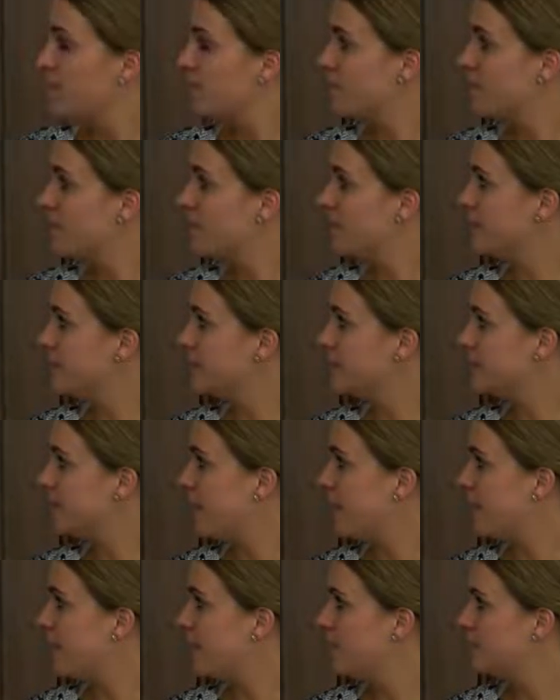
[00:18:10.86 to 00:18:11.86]
So there's
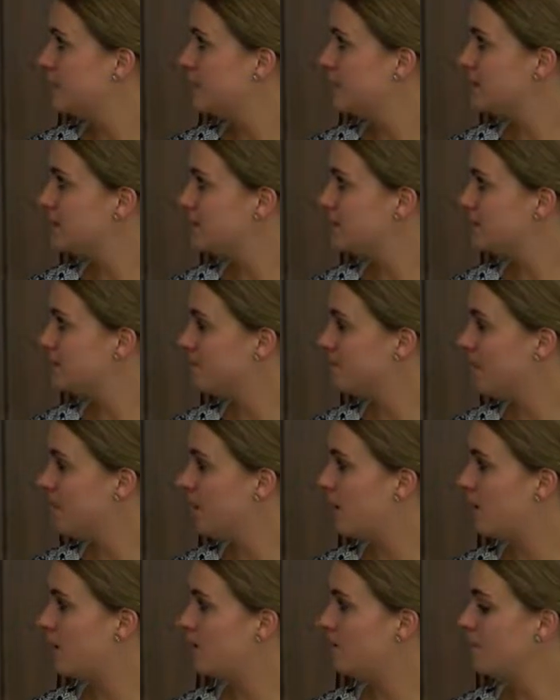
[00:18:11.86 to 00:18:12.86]

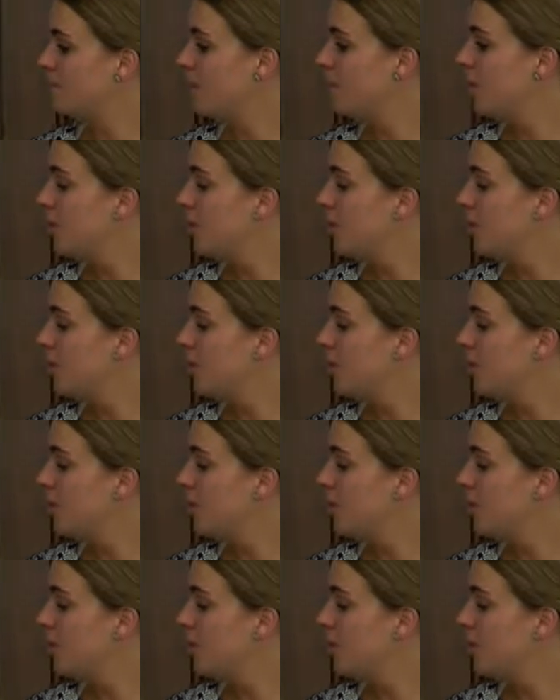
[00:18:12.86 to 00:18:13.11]
that.